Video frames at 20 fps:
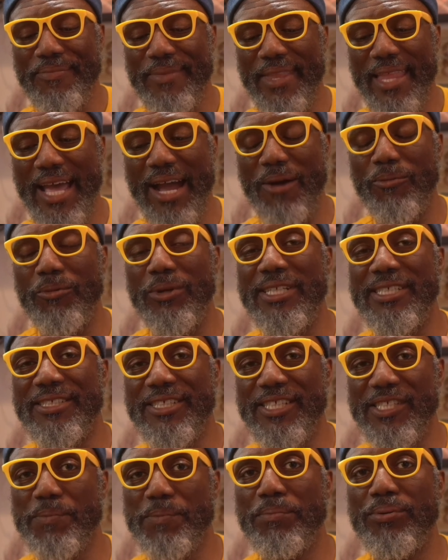I would
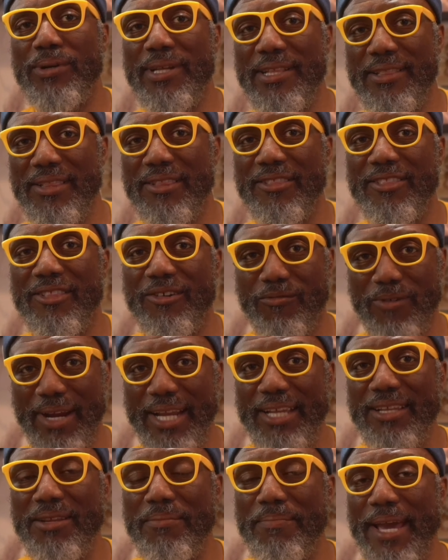just put the
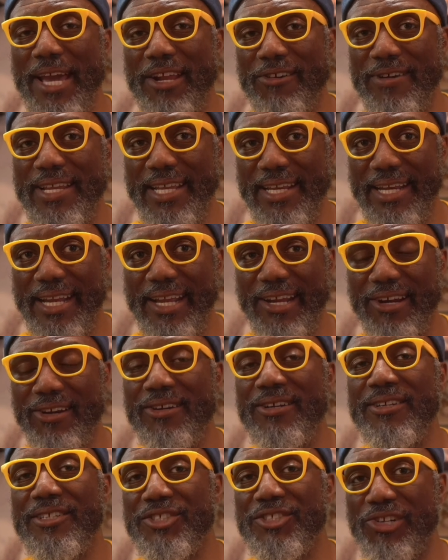regular battery in there,
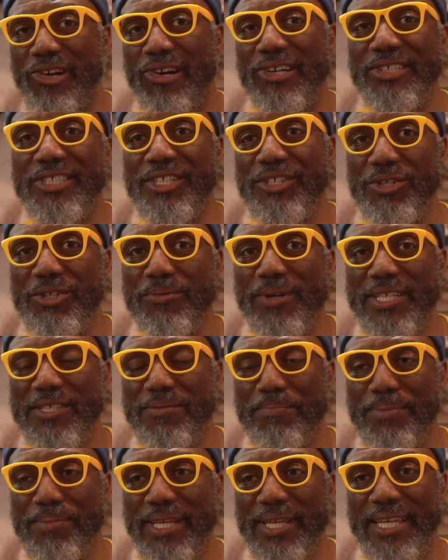charge it
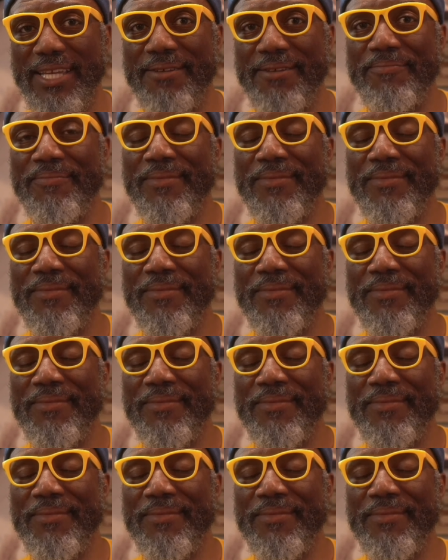USB.